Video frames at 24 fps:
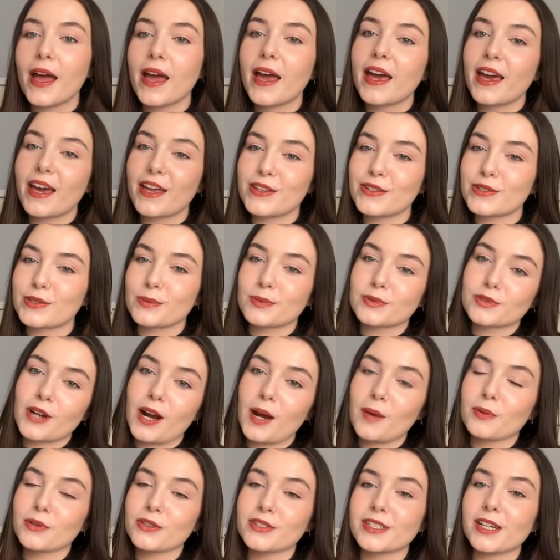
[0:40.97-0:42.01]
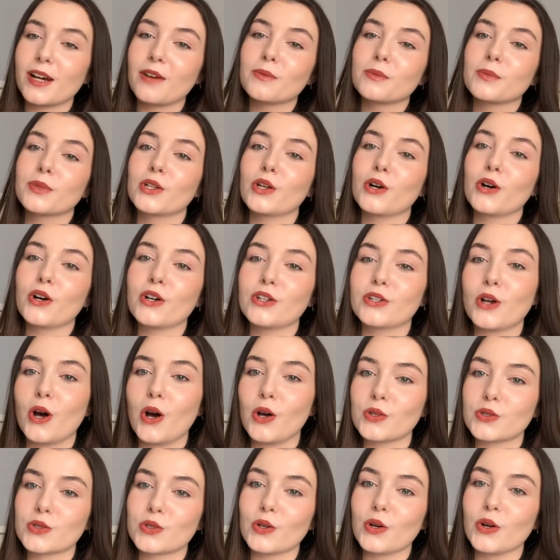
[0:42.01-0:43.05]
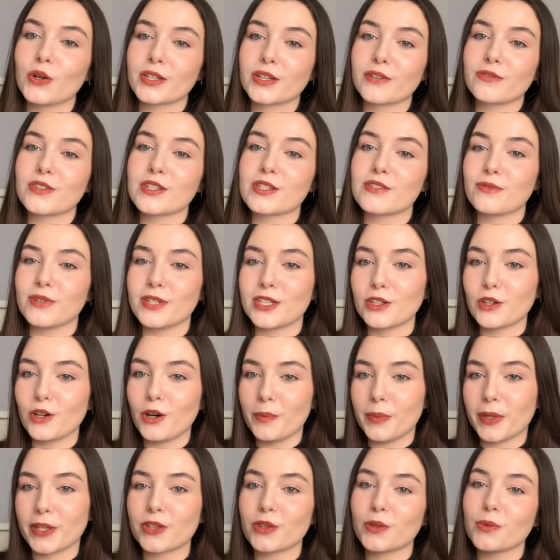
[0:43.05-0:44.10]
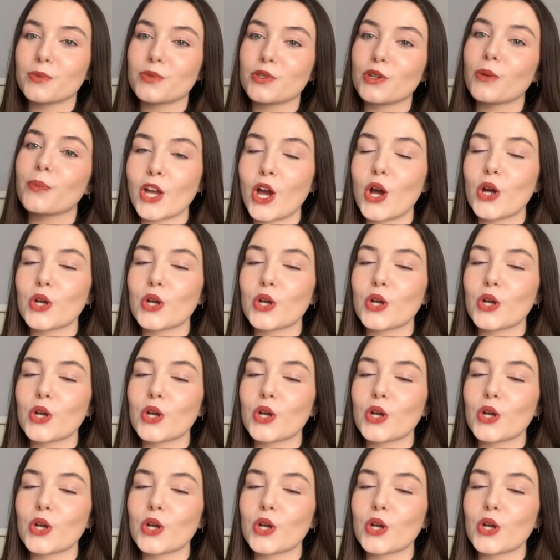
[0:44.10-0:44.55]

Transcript: hit the subscribe button down below and also give this video a big thumbs up.